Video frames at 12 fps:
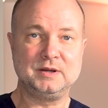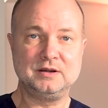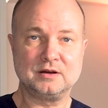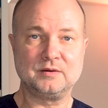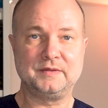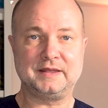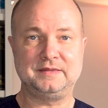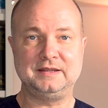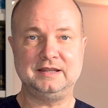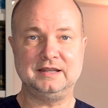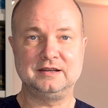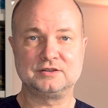we know that
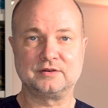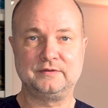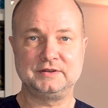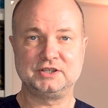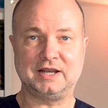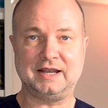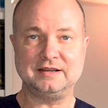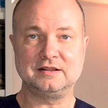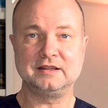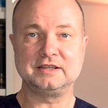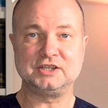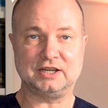the
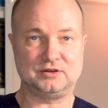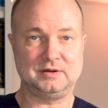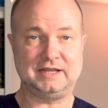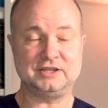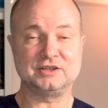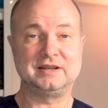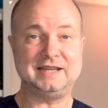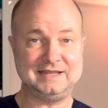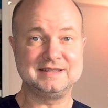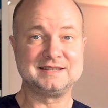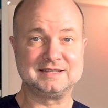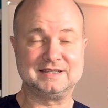intravaginal ejaculation
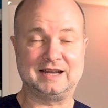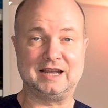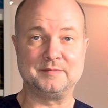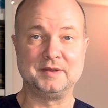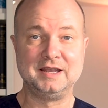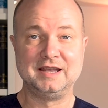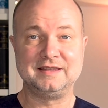latency time,